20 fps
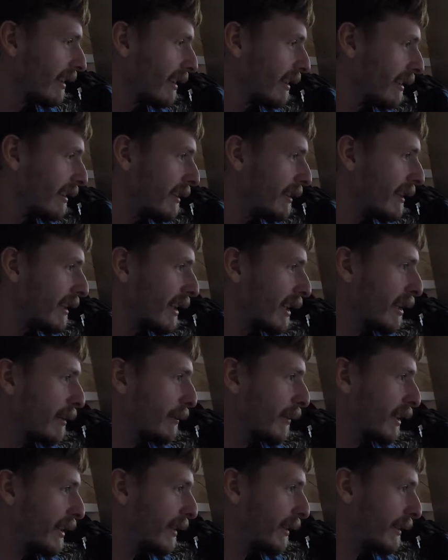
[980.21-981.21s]
you gave
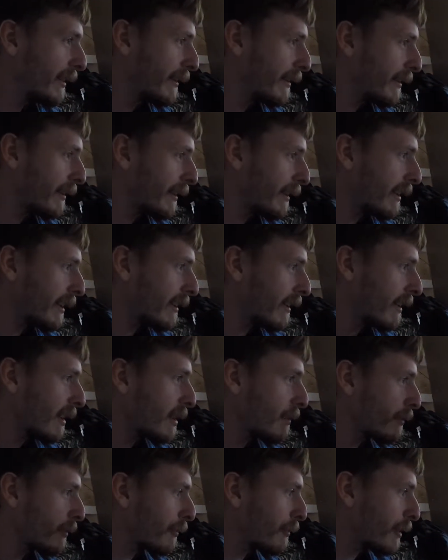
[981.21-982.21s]
me
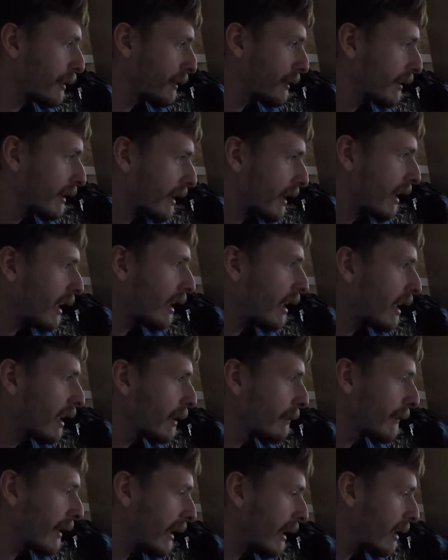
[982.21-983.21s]
example one time
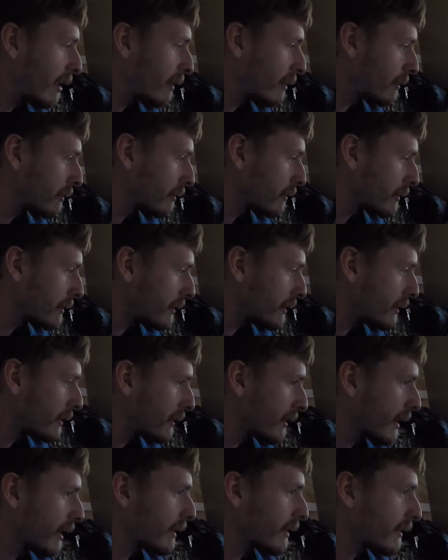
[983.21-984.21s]
how you
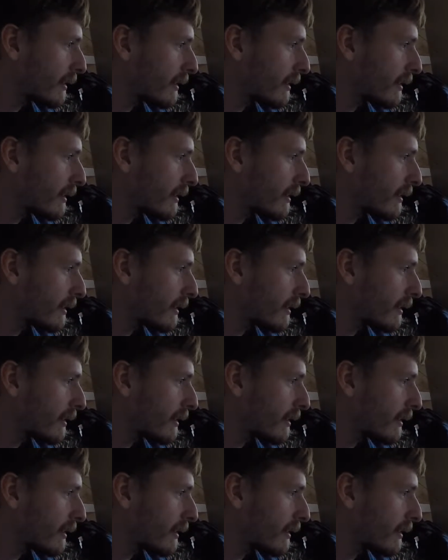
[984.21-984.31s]
let